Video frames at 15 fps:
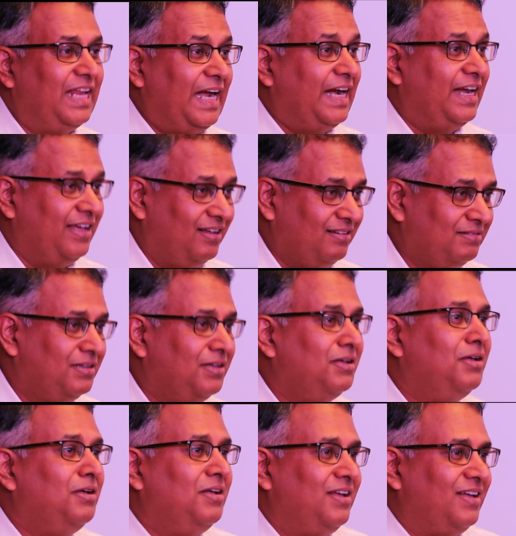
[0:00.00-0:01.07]
in India,
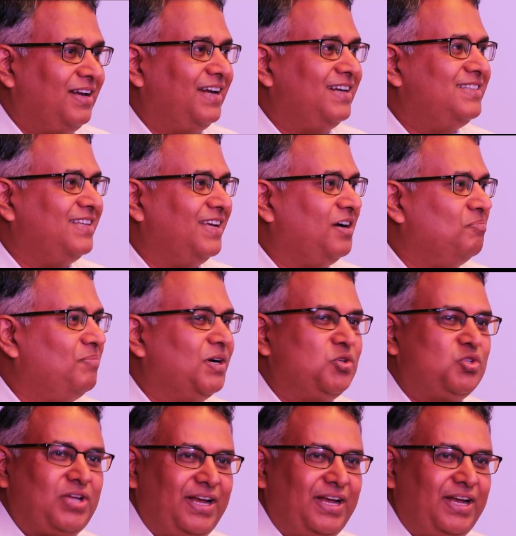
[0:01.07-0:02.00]
right, say compared to